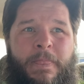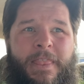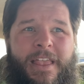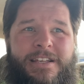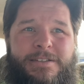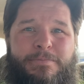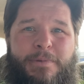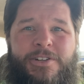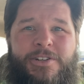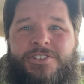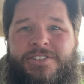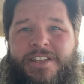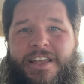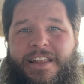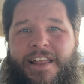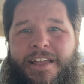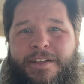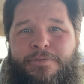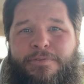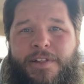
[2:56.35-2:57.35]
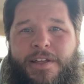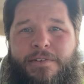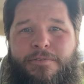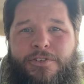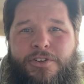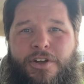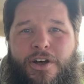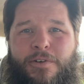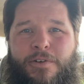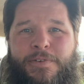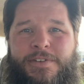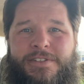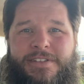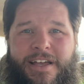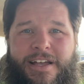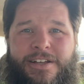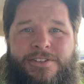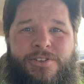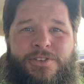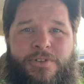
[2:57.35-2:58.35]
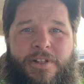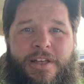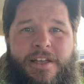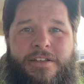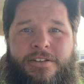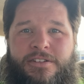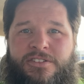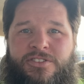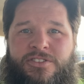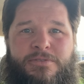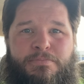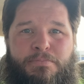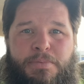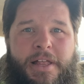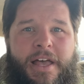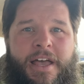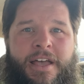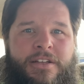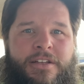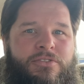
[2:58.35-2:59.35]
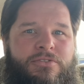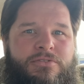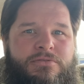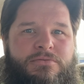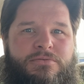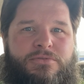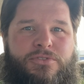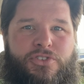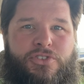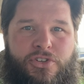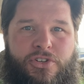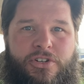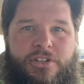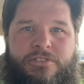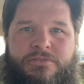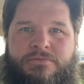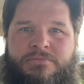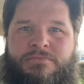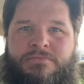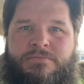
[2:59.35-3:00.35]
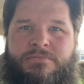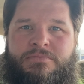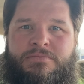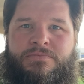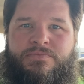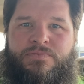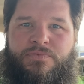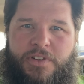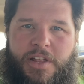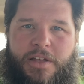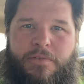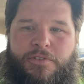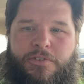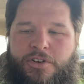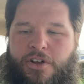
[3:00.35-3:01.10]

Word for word: as much as I like flavored coffees, I also like just black, good flavored